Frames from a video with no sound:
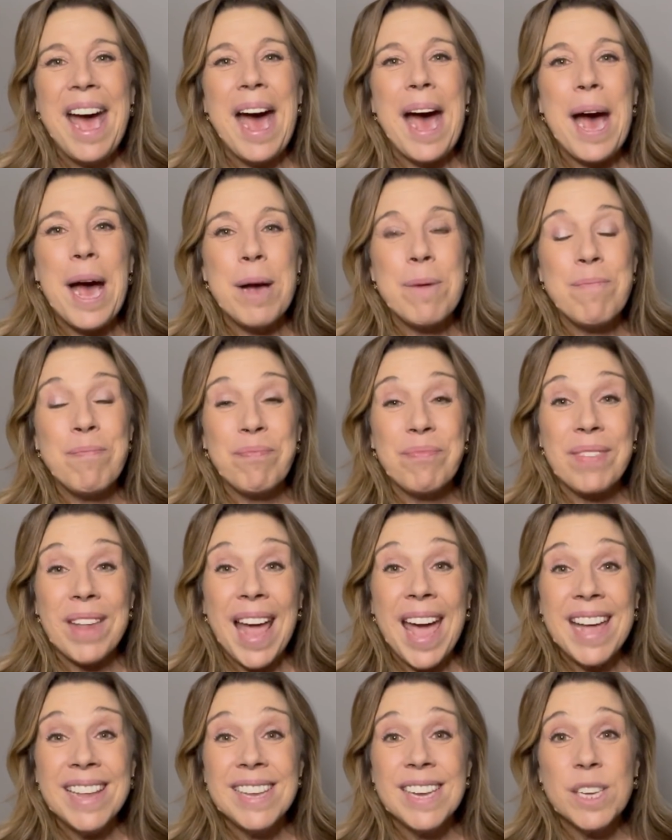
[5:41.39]
Um,
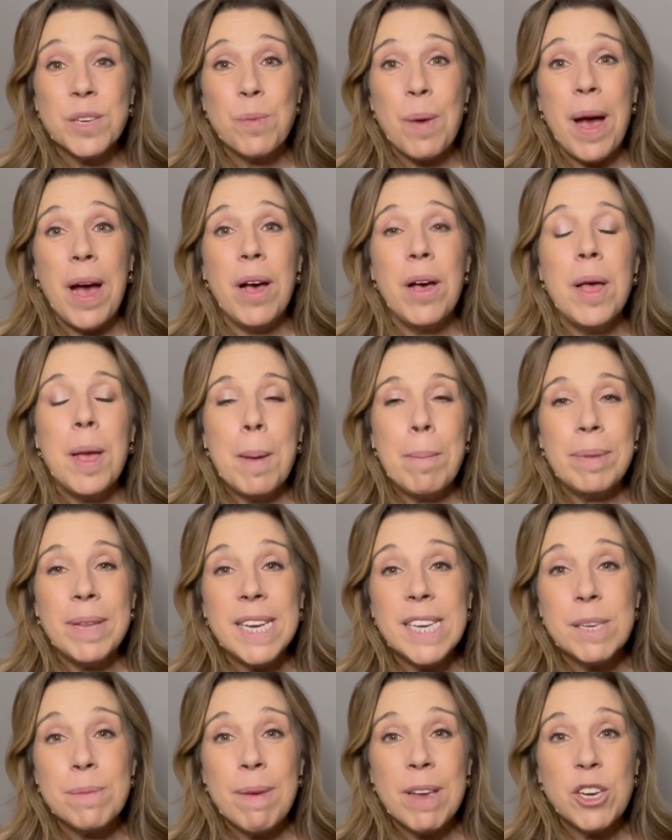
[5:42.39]
and as well,
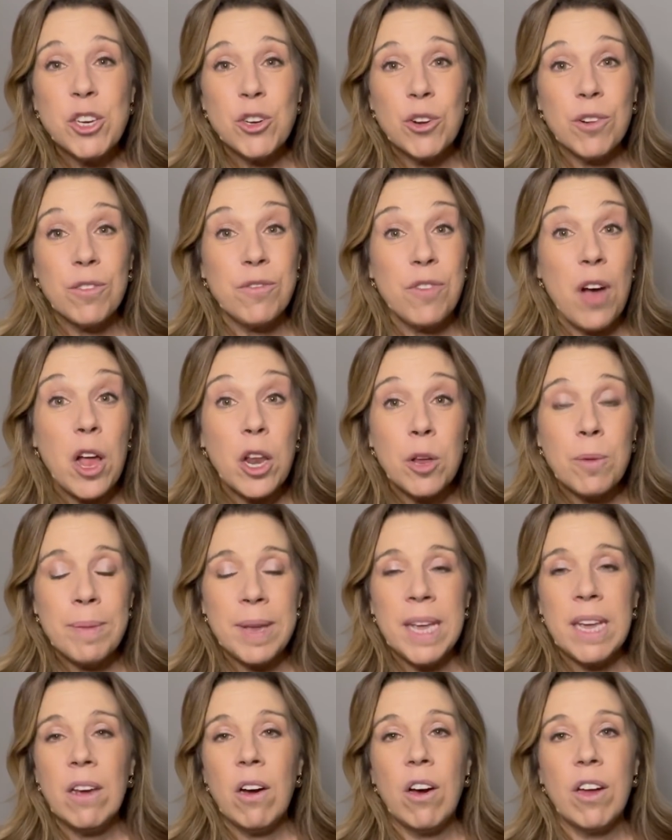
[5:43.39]
please make sure to follow
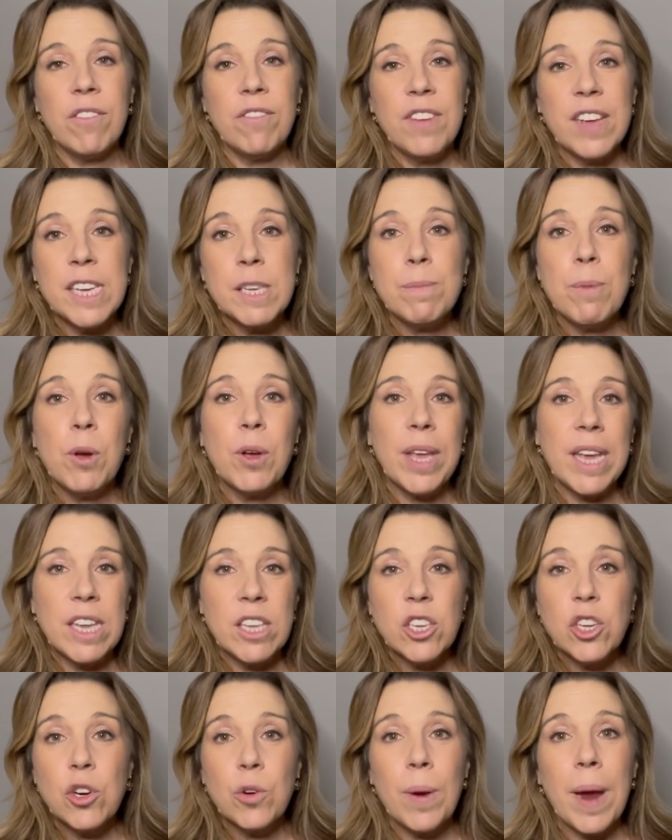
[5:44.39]
me on Facebook,
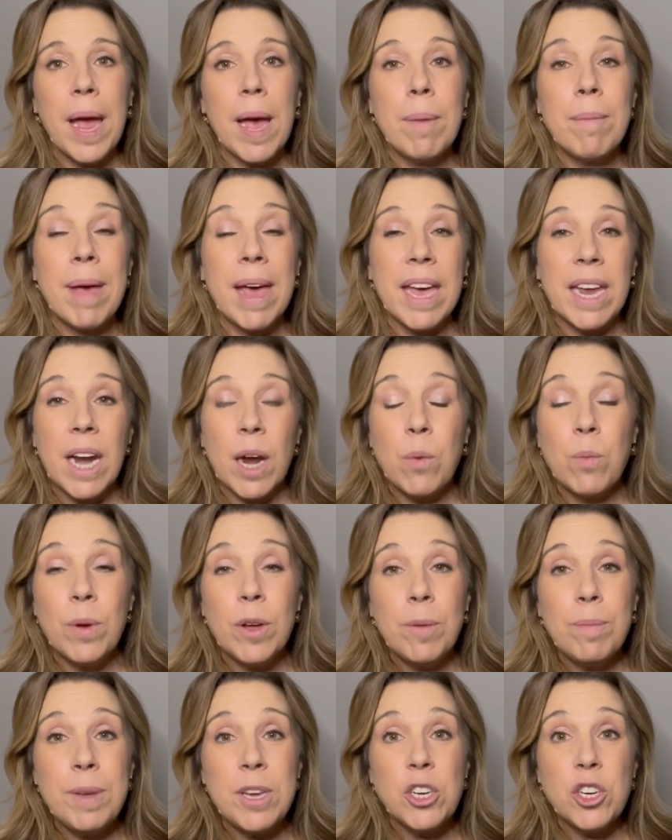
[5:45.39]
Instagram, and I
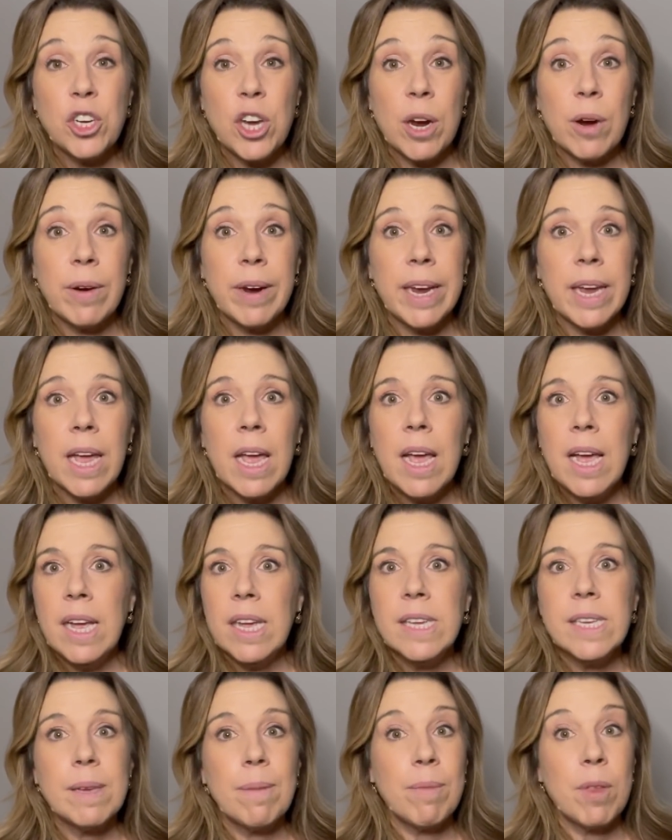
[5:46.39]
will be sharing
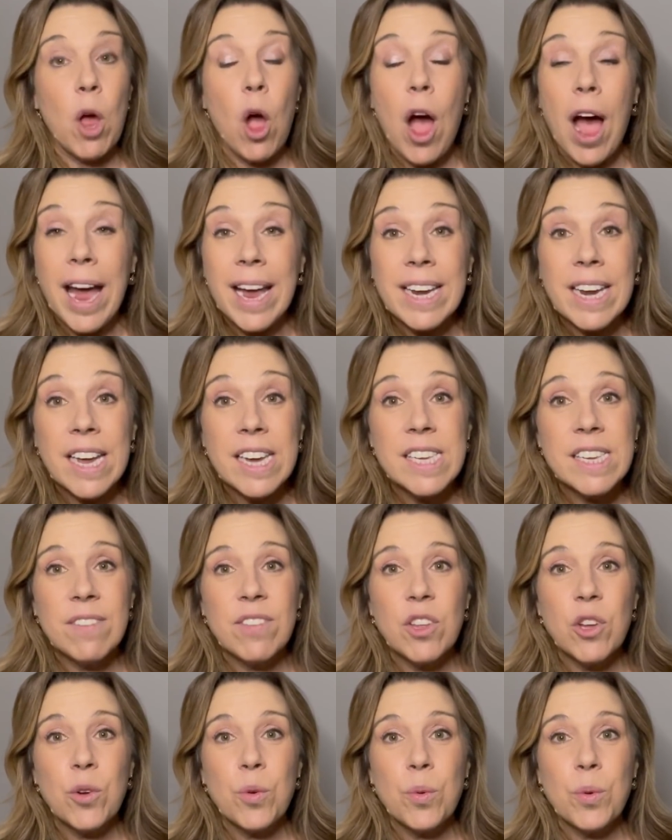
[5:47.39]
some of the highlights of
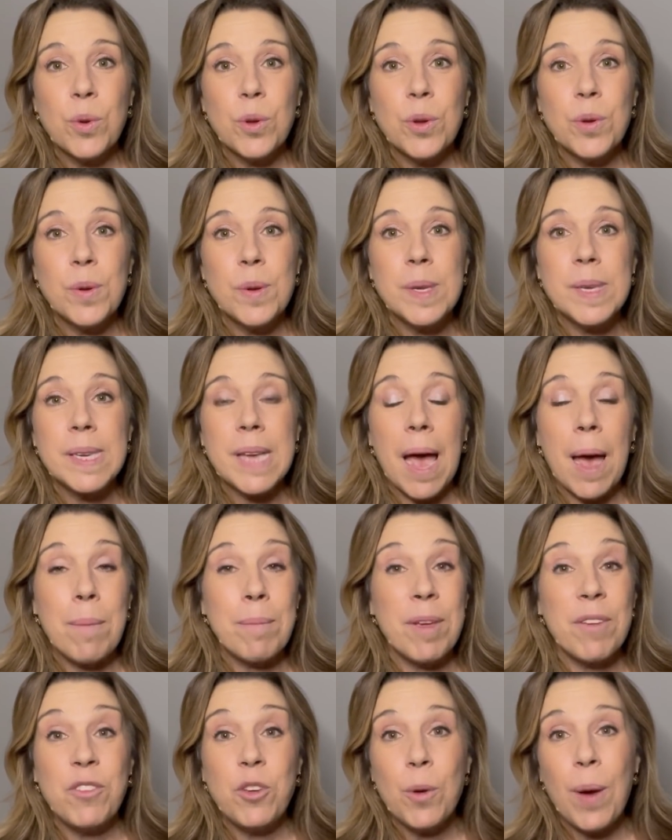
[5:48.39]
the cruise.
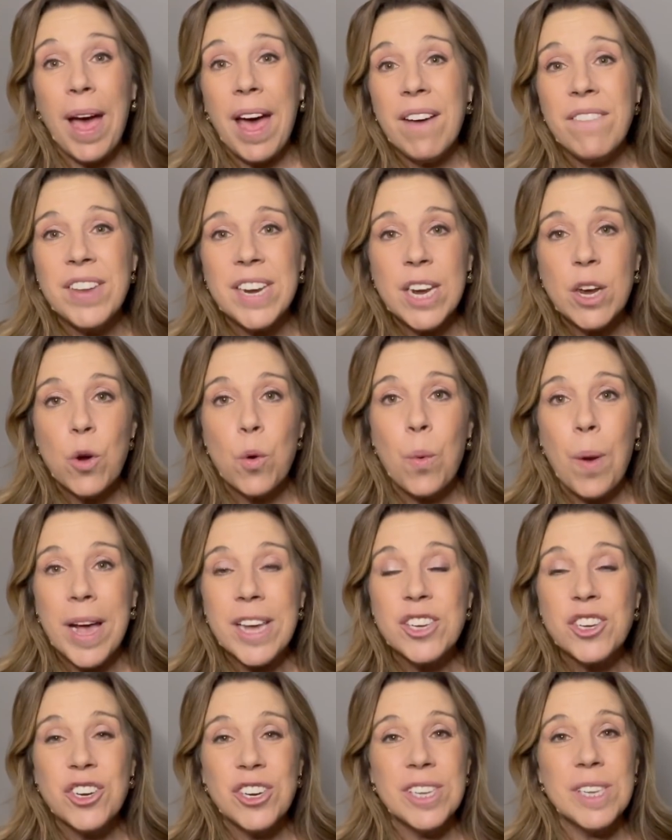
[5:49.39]
Um, if you have any
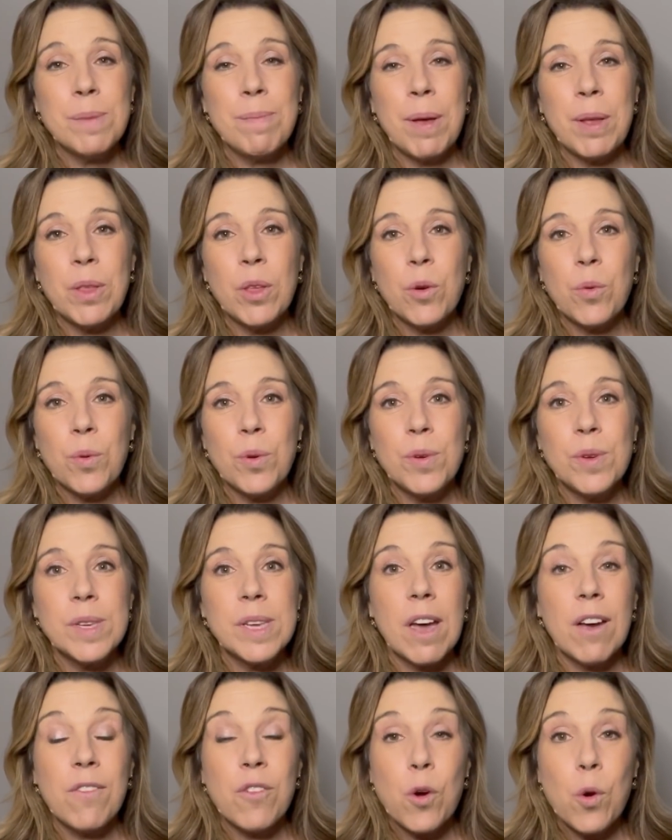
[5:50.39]
questions about the cruise,
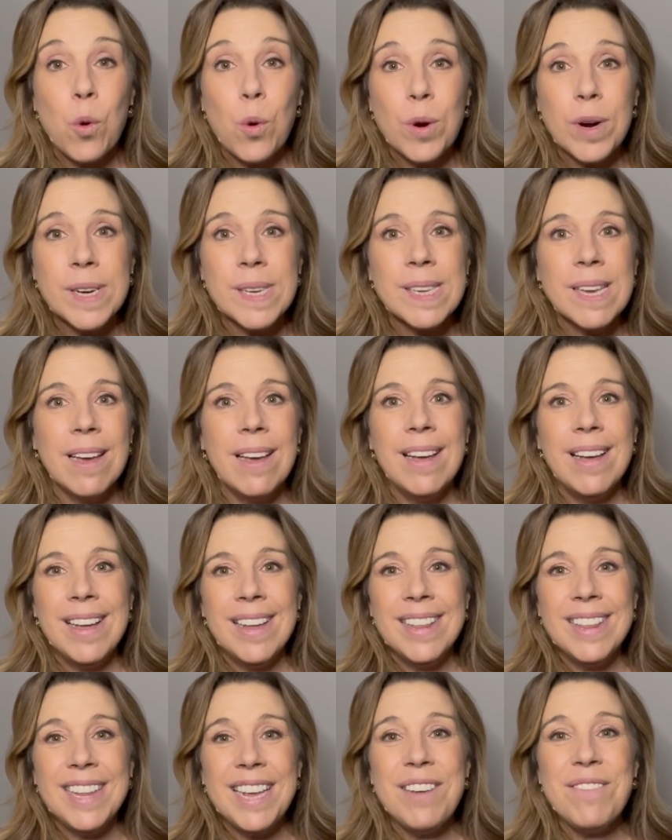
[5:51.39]
of course,
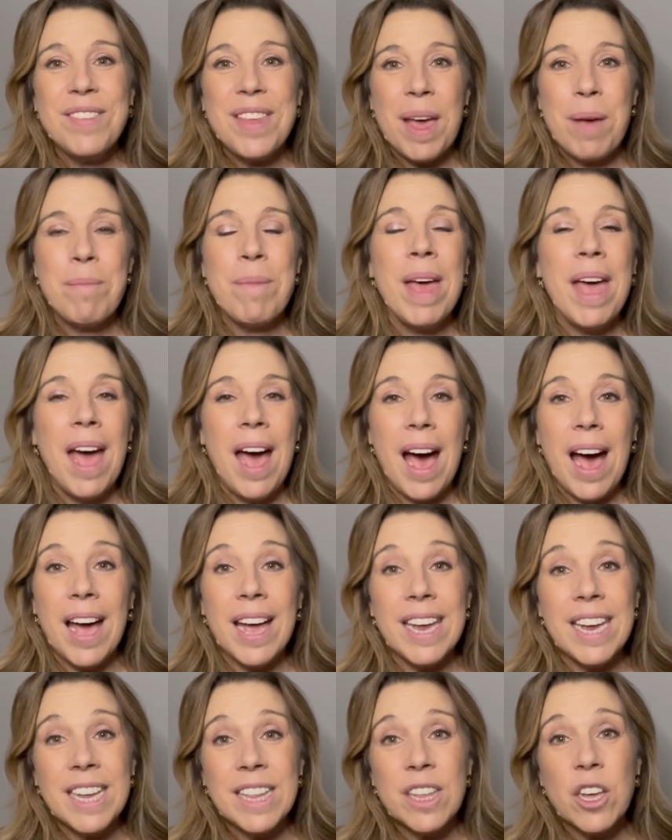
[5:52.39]
Leave them uh,
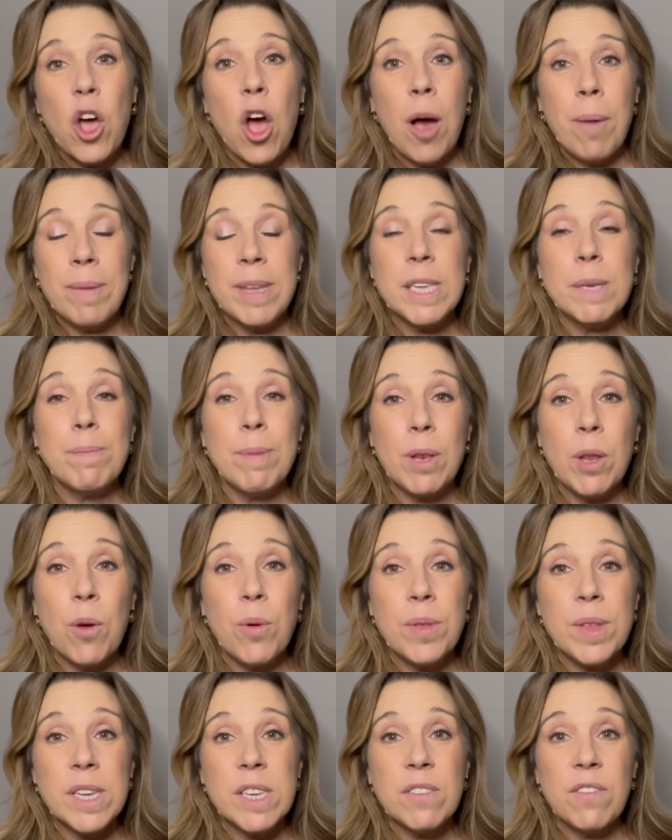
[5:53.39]
in the comments
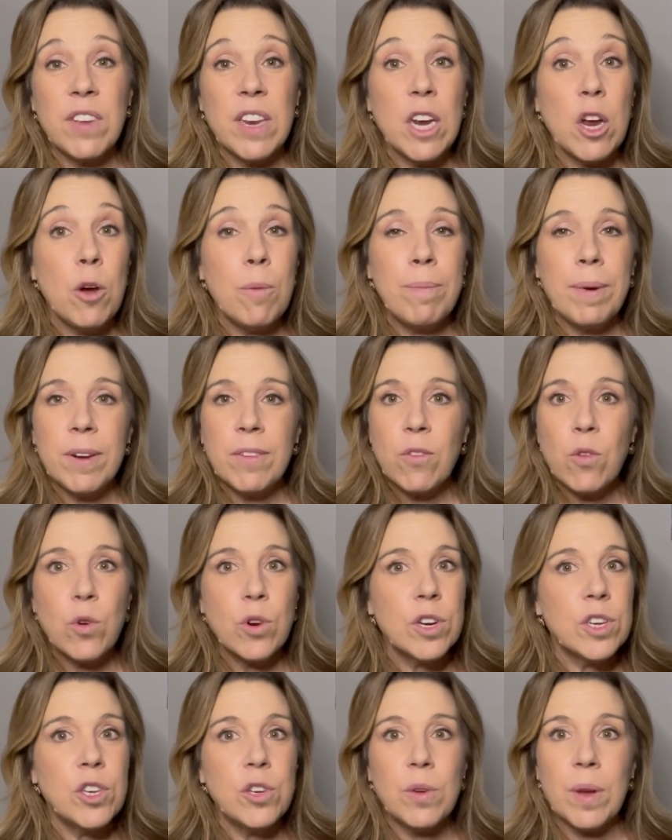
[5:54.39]
below this video, but of
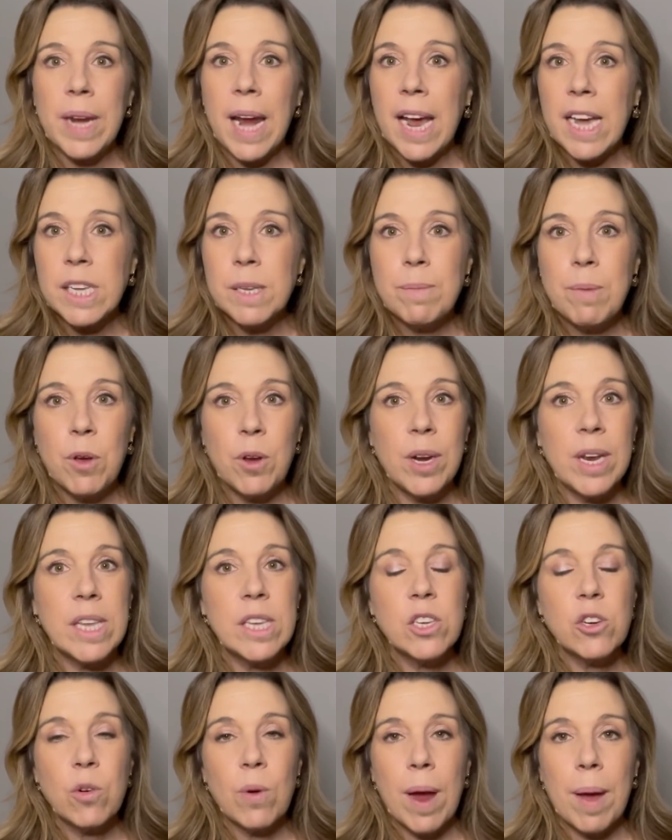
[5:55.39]
course you can ask me on
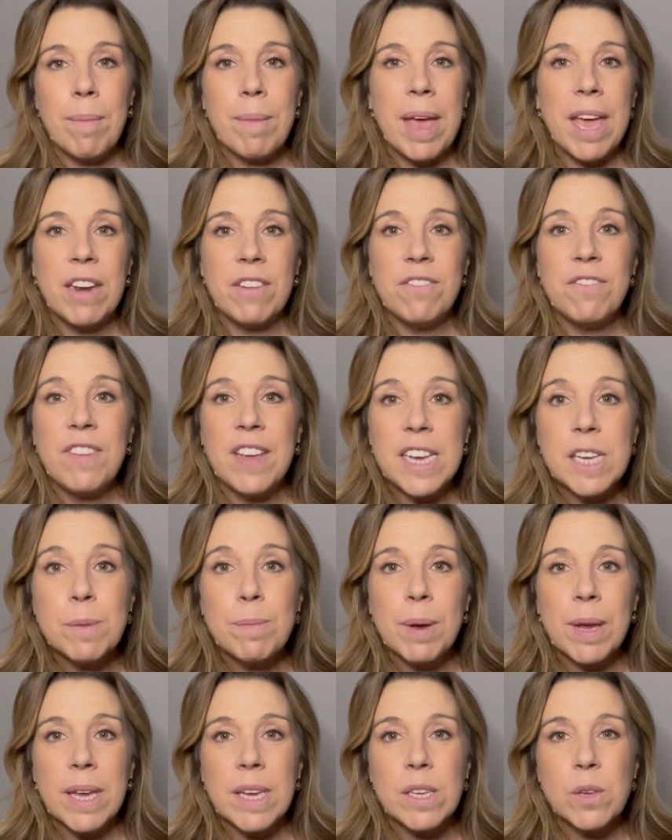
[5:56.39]
Instagram and
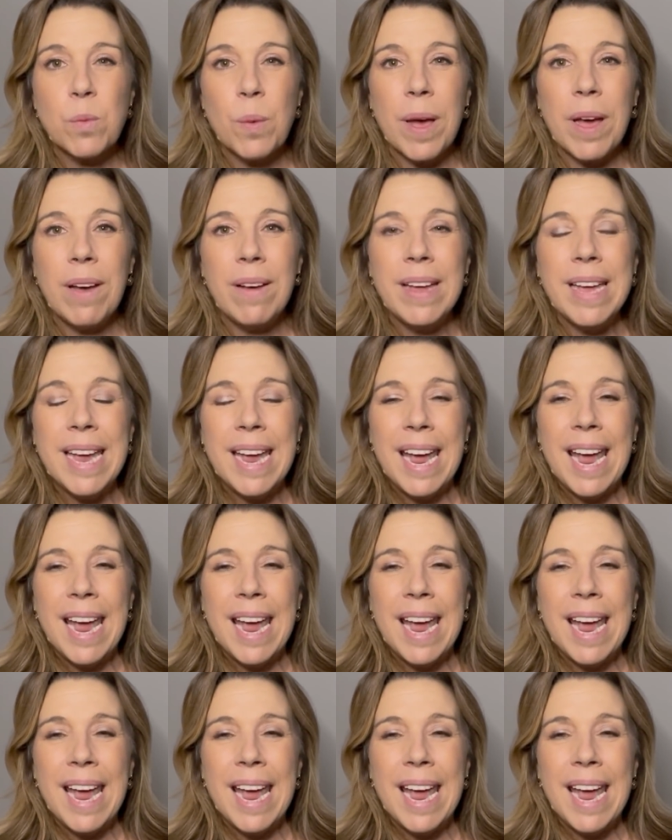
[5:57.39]
Facebook as well.